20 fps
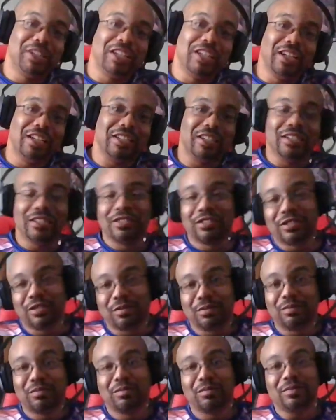
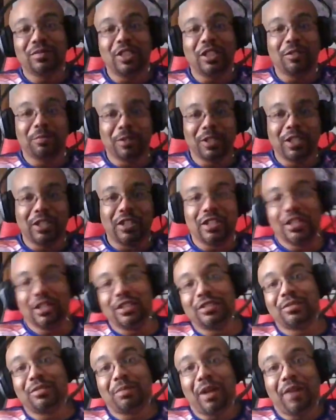Because. Just
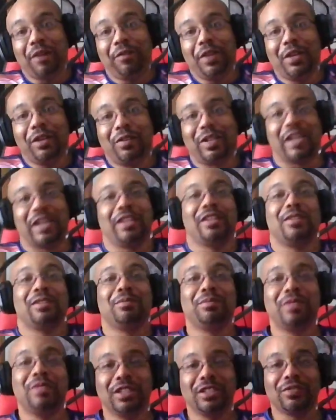because. I feel like it.
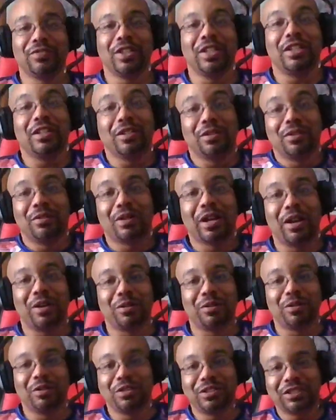Nigga's funny. I
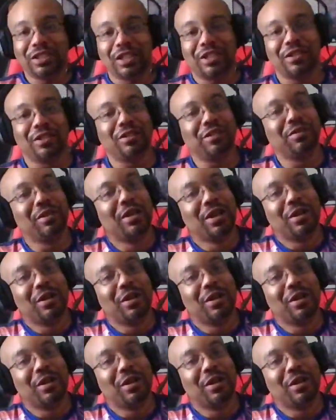don't know what to tell you.